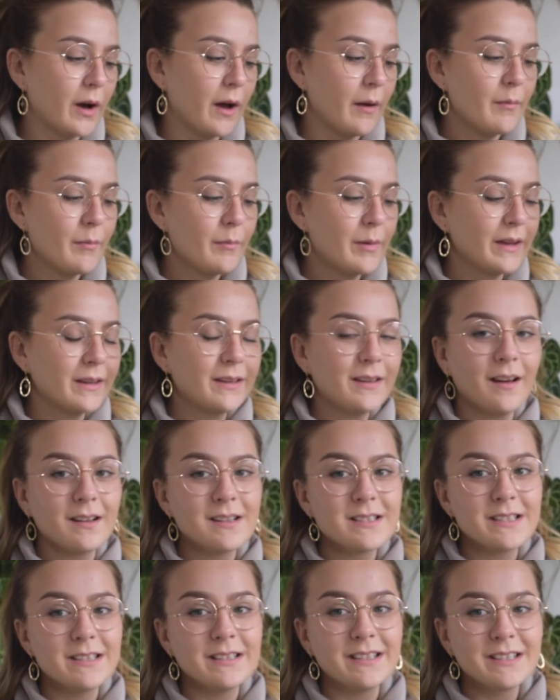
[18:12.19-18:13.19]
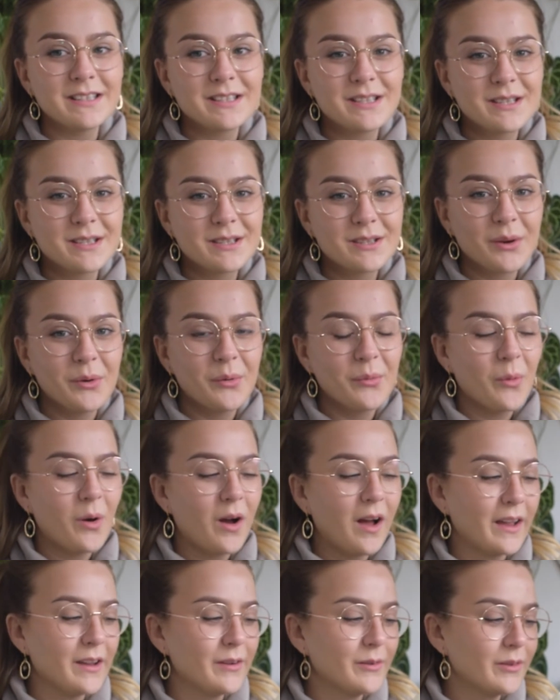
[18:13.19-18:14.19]
I'm a bit gutted this is so
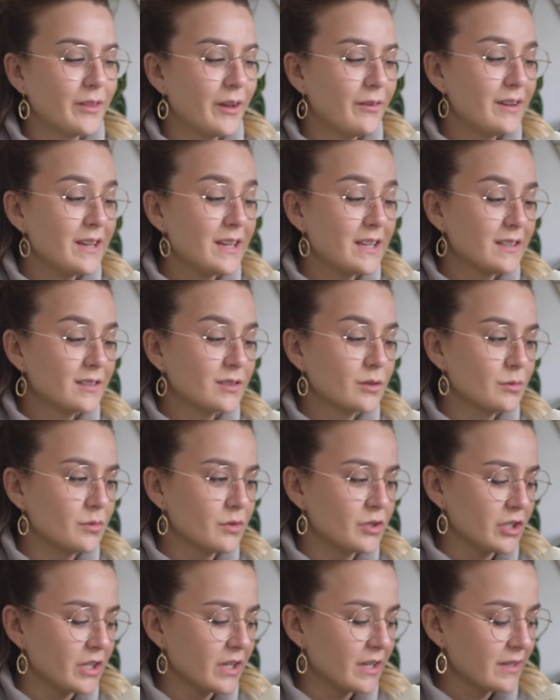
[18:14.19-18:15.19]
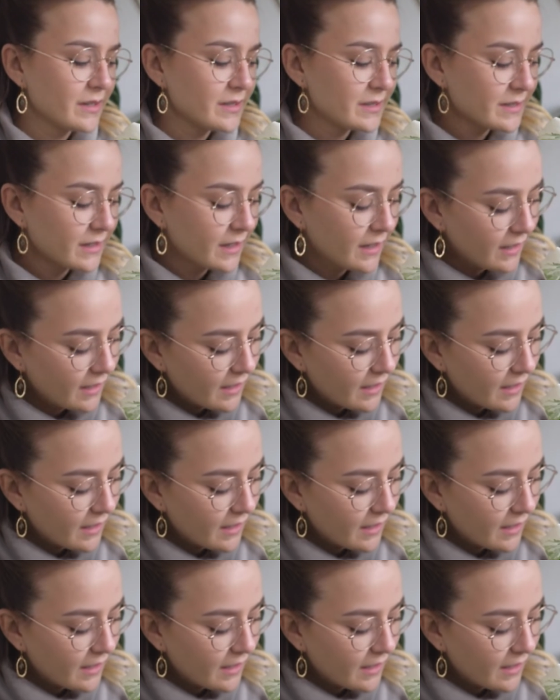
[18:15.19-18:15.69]
white, although it is gorgeous.